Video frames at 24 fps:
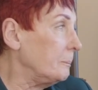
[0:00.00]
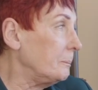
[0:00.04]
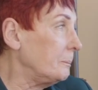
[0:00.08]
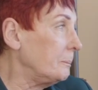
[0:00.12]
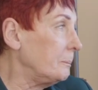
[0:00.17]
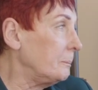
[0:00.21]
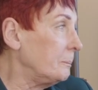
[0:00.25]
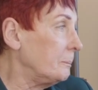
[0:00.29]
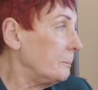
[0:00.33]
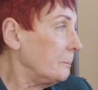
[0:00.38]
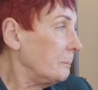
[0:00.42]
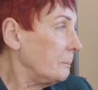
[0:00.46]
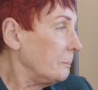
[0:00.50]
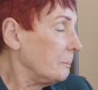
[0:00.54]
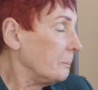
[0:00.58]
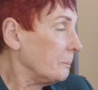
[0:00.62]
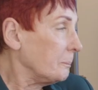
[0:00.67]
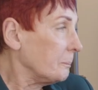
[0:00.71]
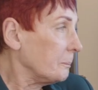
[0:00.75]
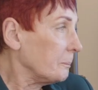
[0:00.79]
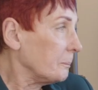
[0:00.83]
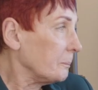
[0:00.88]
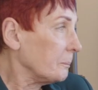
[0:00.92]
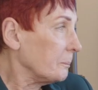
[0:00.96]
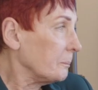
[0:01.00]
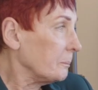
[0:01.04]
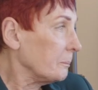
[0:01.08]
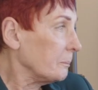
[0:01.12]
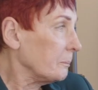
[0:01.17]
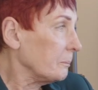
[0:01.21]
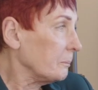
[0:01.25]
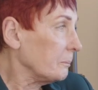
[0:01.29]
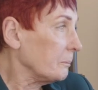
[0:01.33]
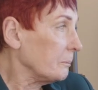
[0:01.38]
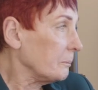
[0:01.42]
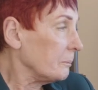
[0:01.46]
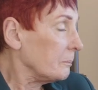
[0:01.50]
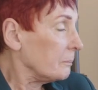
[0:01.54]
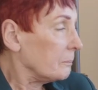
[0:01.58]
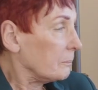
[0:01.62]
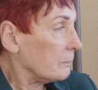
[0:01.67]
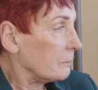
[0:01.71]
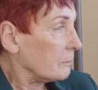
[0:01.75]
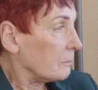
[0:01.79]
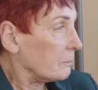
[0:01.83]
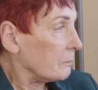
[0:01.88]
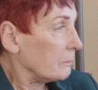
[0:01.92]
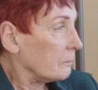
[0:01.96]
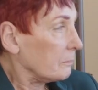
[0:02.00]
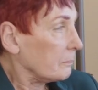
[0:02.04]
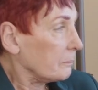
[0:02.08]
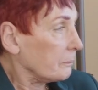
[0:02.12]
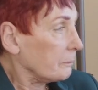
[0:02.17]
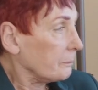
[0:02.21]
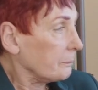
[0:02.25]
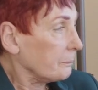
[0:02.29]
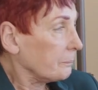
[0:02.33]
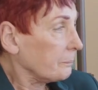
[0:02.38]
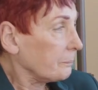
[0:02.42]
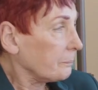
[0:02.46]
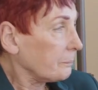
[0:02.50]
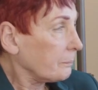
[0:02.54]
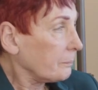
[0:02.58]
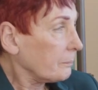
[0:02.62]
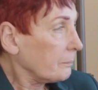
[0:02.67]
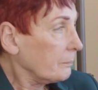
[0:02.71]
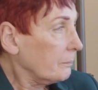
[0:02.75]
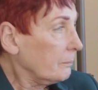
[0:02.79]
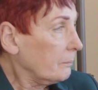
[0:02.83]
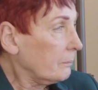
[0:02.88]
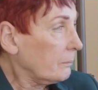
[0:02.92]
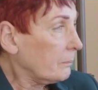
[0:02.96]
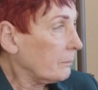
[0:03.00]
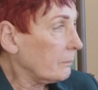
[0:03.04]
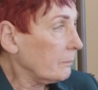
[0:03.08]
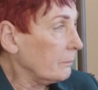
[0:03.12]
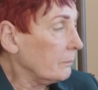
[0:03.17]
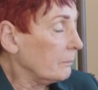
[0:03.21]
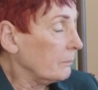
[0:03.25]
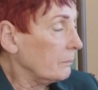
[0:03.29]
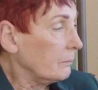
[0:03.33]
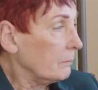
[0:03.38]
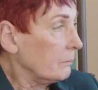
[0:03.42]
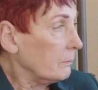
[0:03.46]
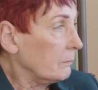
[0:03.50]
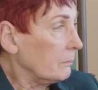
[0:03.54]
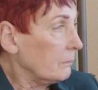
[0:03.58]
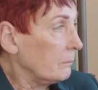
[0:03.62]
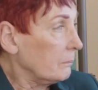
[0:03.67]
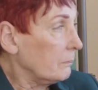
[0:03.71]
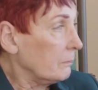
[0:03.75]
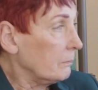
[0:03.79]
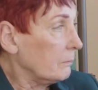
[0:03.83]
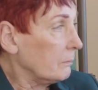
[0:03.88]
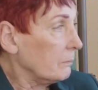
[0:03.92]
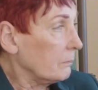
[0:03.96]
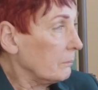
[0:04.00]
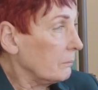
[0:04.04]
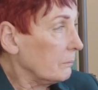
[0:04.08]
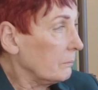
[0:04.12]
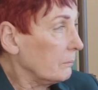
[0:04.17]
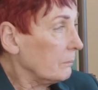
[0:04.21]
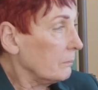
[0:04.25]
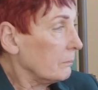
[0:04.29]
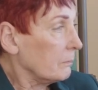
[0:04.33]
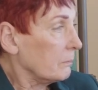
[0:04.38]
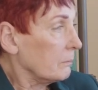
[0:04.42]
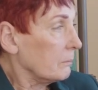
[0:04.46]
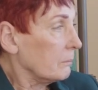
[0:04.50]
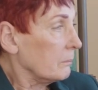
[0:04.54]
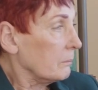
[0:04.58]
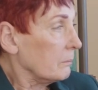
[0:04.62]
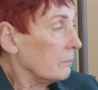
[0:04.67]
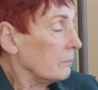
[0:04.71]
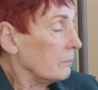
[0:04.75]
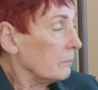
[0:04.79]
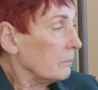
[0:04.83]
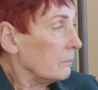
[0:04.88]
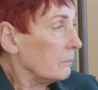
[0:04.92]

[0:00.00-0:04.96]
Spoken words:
(not speaking)